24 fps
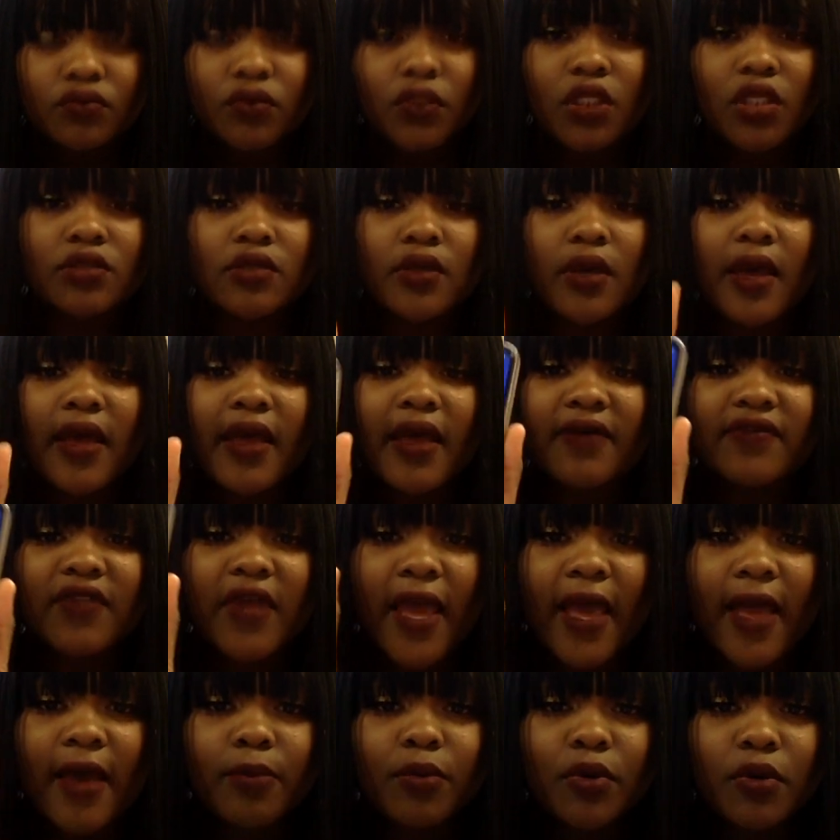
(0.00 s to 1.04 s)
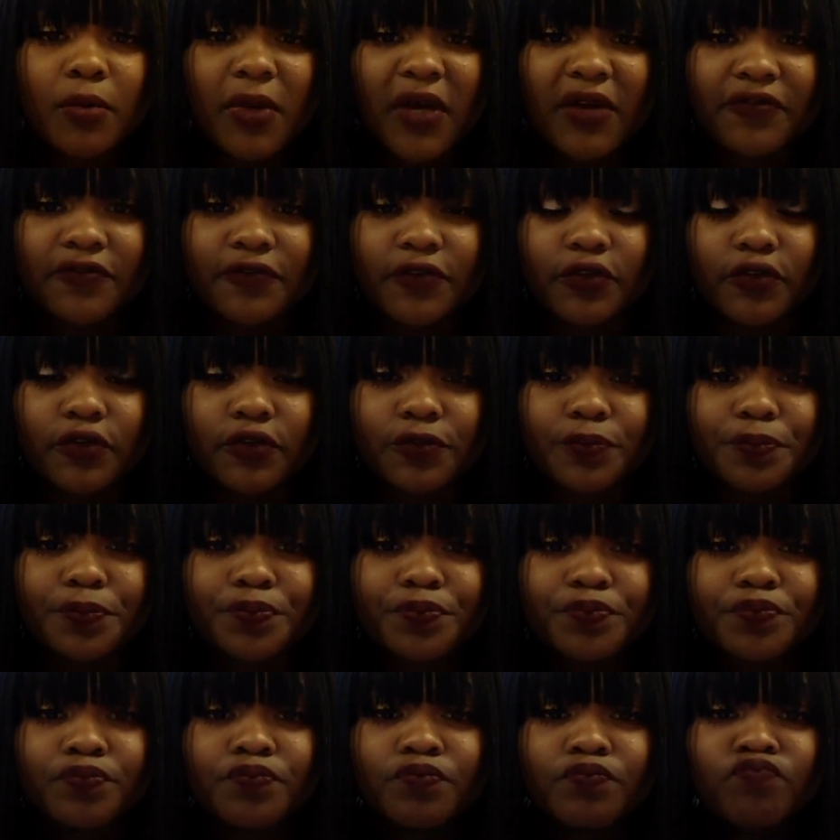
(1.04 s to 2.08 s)
So I have the app on my phone,
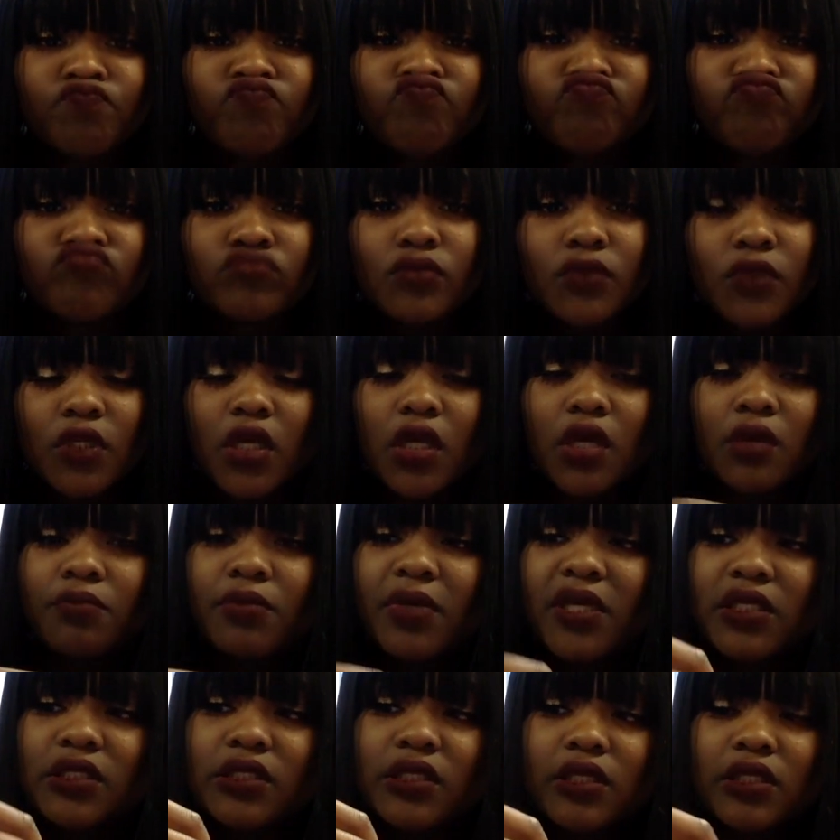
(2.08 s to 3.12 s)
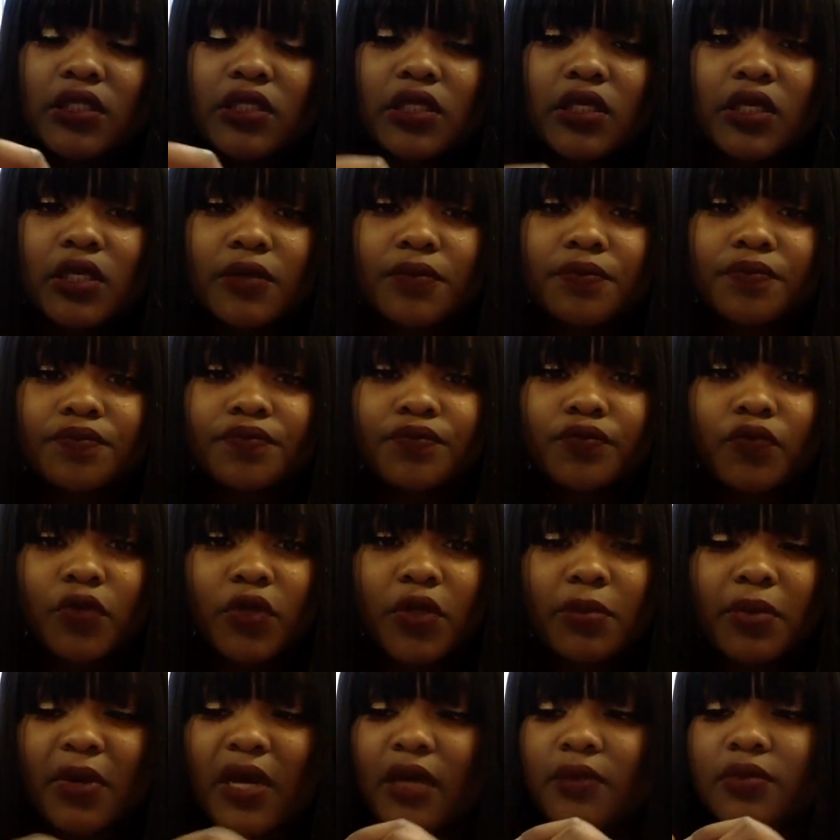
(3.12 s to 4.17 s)
and basically when
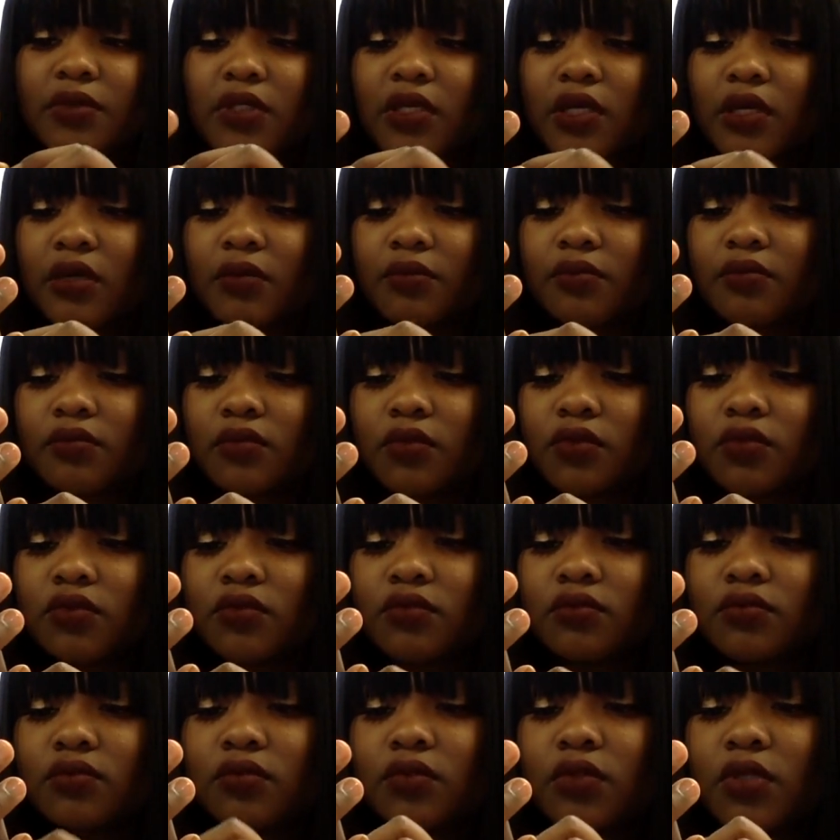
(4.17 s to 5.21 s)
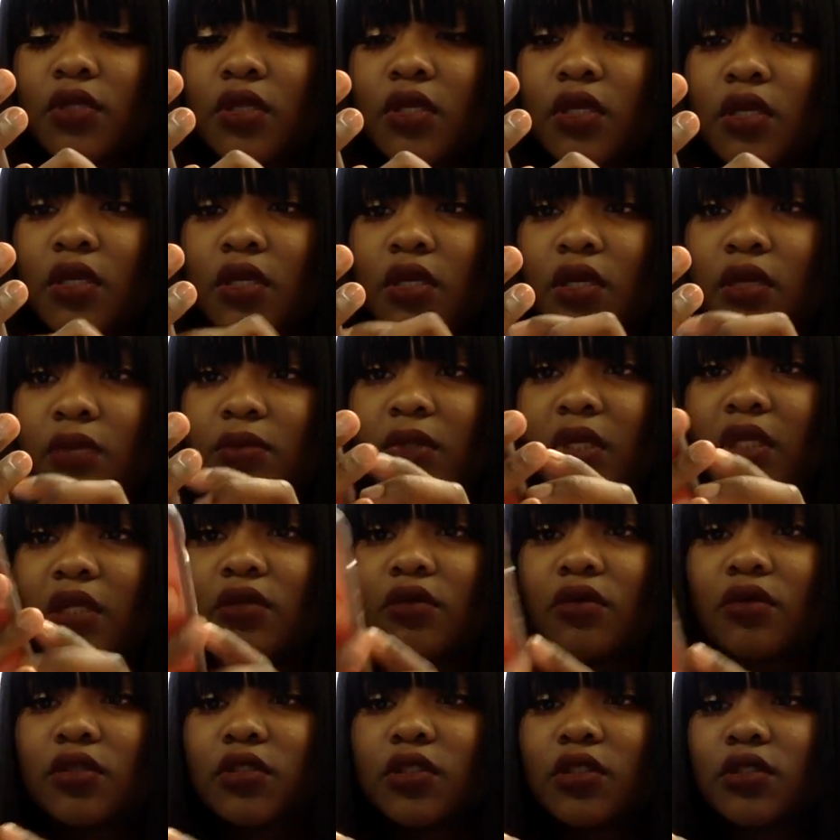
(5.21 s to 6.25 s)
it pops up, oop, I'm not
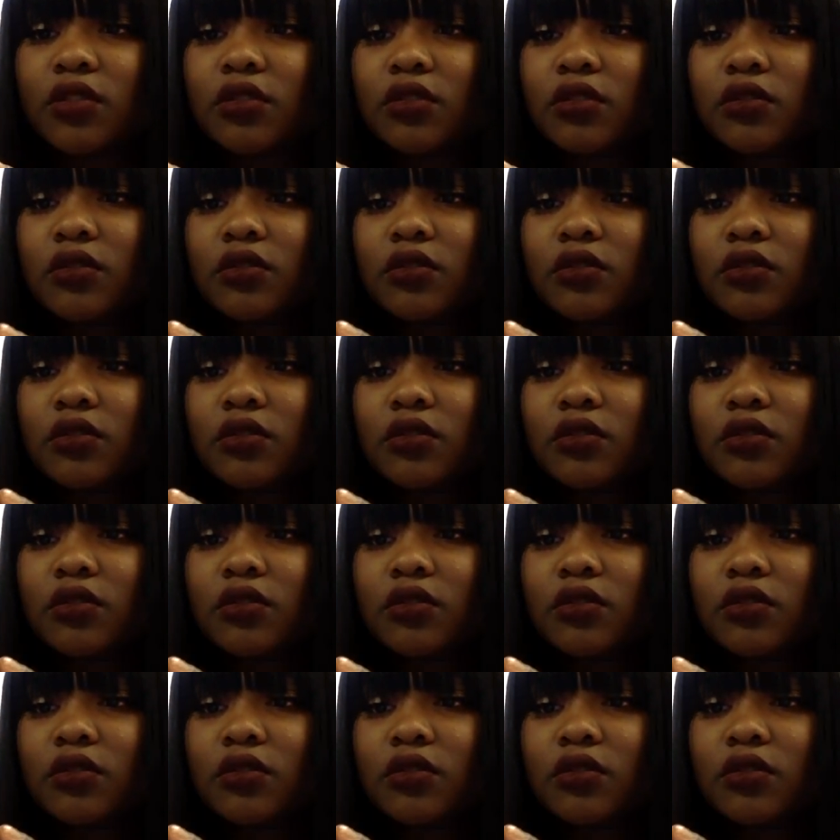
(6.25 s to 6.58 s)
logged in.